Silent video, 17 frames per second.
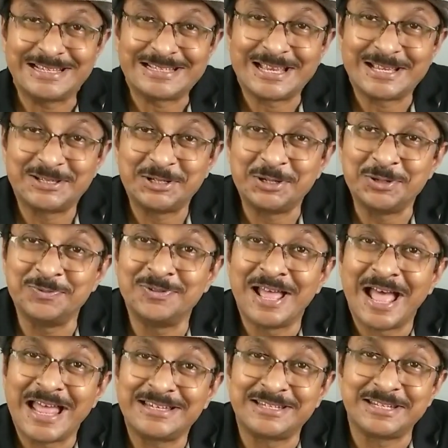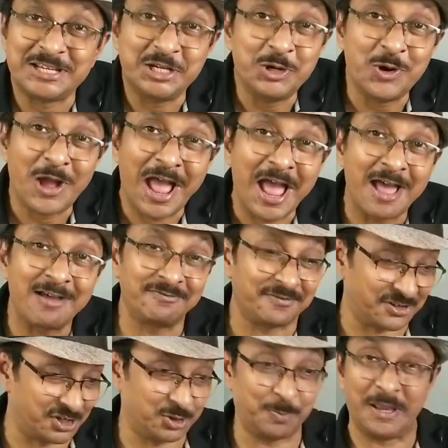us assume that you
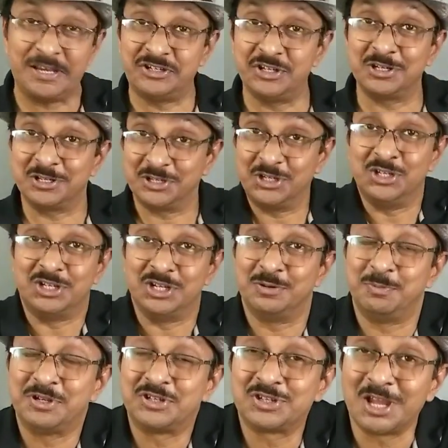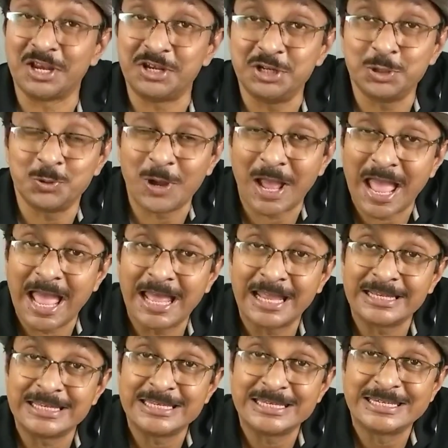have a spectator seated beside you
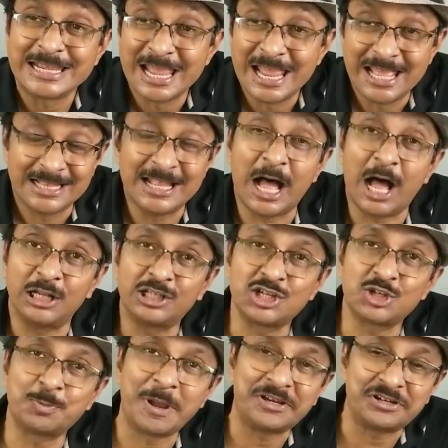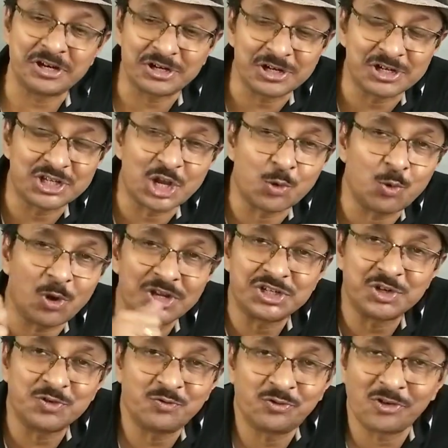and the other spectators are
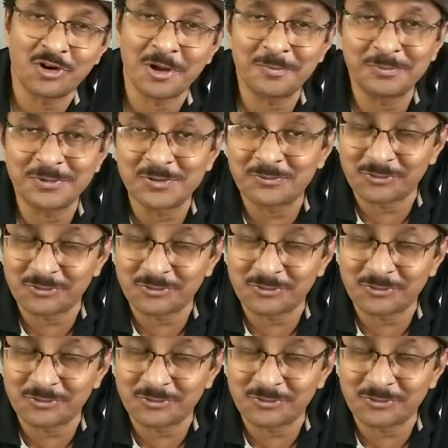watching from the